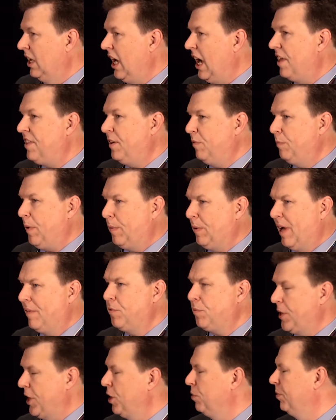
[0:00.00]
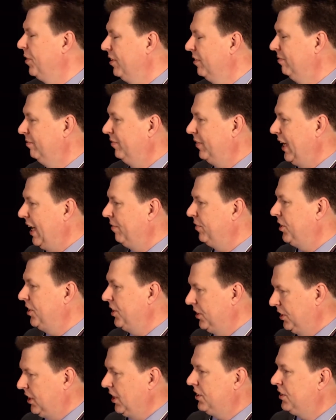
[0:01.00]
I think people have to be open we have to
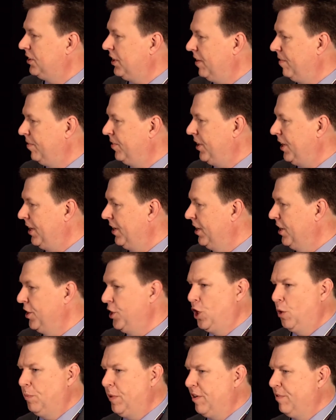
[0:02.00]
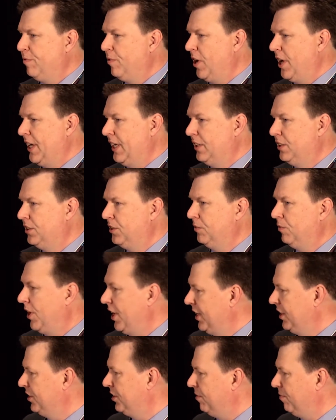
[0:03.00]
discuss safety, not be afraid to
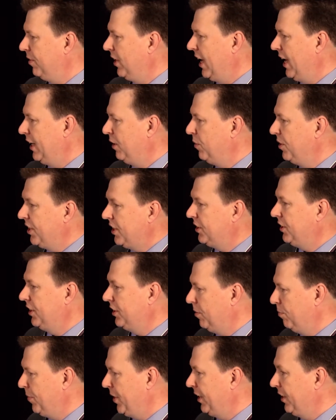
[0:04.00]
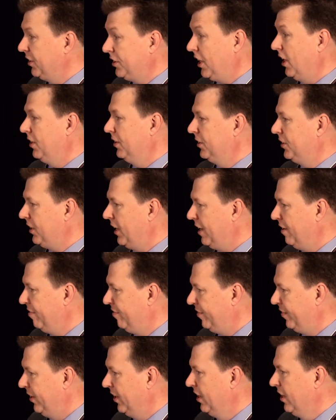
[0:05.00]
raise the flag when they see something that's
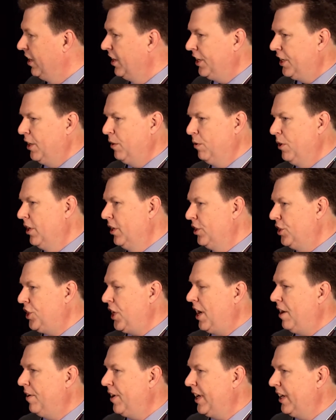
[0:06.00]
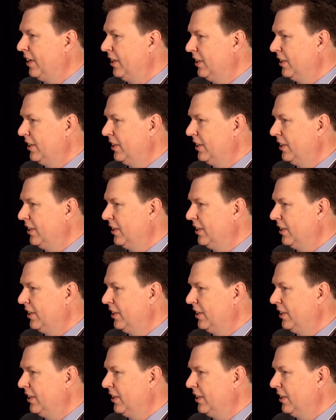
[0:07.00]
unsafe. You know, sharing